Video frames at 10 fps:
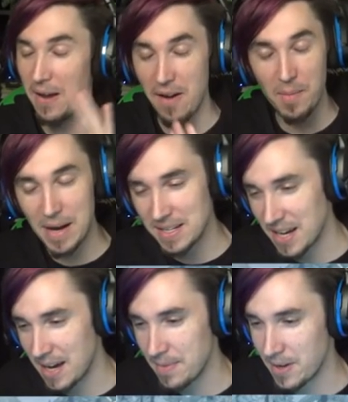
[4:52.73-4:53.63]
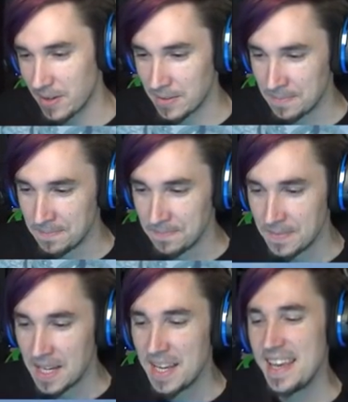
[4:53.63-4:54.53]
of all my time here.
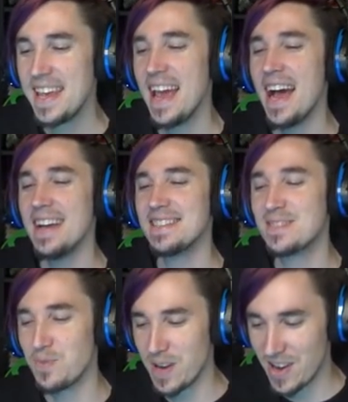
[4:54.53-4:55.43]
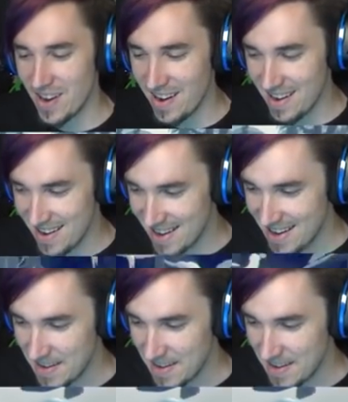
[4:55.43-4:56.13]
Yes, we are!